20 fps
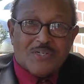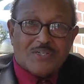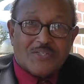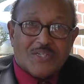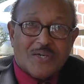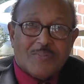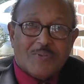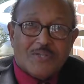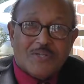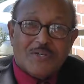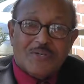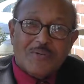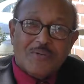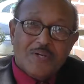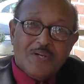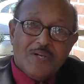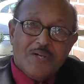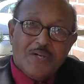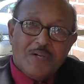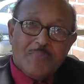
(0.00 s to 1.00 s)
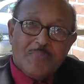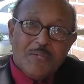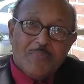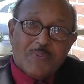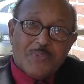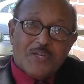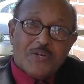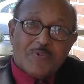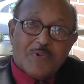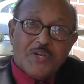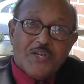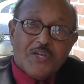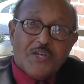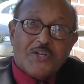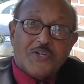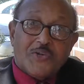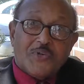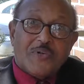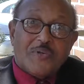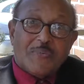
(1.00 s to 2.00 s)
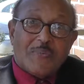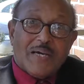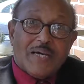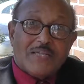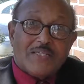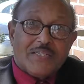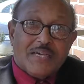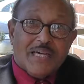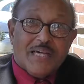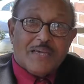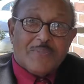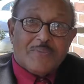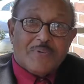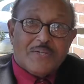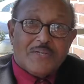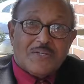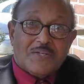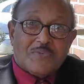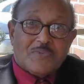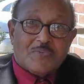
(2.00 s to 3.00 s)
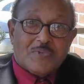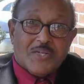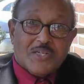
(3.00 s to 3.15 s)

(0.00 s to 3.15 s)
some of the people that were here during my time